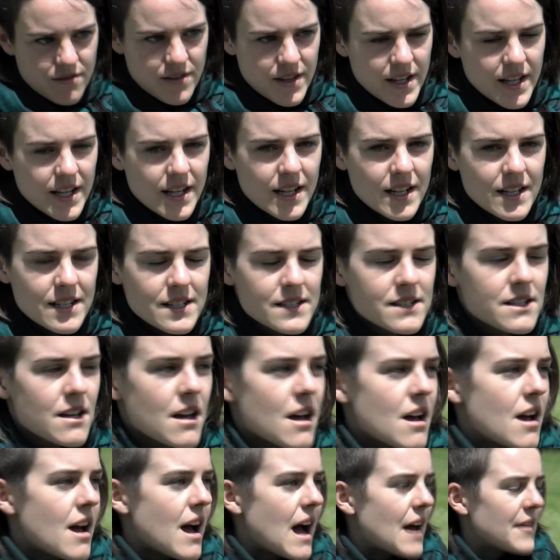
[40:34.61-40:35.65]
things.
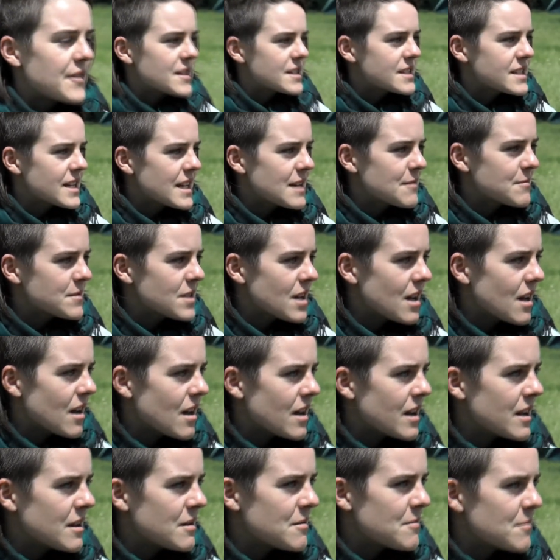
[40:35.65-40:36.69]
At the same
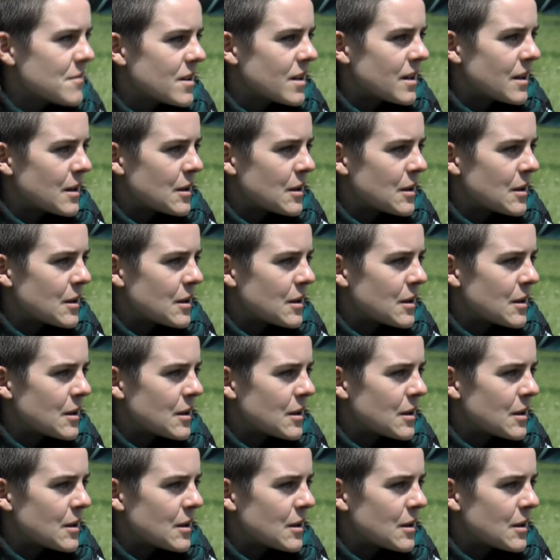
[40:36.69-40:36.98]
time,